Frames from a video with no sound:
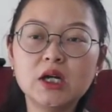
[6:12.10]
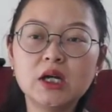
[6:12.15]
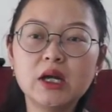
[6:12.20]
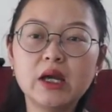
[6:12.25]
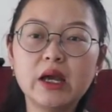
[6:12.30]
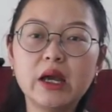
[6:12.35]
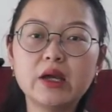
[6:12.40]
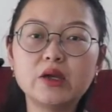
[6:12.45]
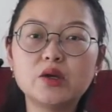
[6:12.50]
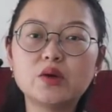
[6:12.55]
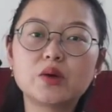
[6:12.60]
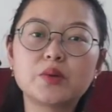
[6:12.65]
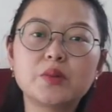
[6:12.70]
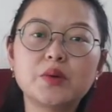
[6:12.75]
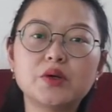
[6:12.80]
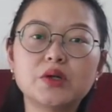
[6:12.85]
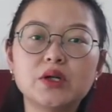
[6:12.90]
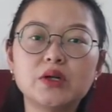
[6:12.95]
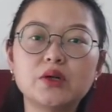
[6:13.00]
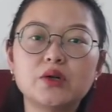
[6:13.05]
and you're
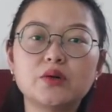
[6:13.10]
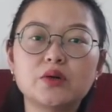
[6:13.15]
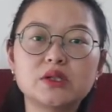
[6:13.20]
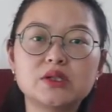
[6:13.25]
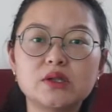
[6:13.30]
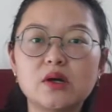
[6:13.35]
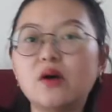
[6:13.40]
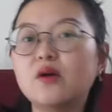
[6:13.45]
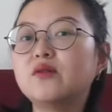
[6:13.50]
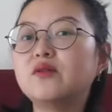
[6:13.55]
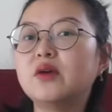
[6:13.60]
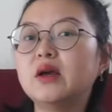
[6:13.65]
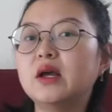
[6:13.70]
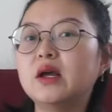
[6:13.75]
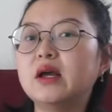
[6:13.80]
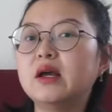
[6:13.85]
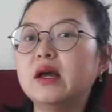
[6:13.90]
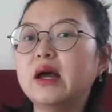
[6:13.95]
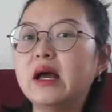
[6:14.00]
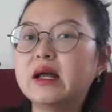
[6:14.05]
putting yourself
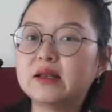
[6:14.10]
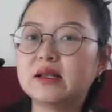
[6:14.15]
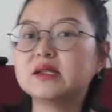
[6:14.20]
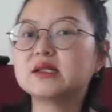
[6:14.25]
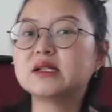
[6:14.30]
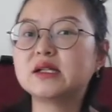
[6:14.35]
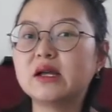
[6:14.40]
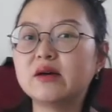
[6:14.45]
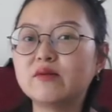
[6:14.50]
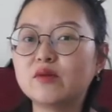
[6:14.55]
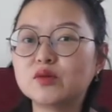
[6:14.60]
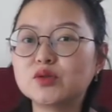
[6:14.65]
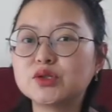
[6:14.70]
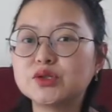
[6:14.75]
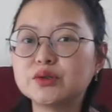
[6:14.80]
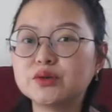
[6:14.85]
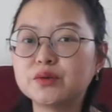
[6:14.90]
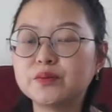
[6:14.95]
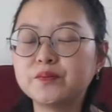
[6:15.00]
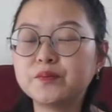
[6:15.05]
at this level too.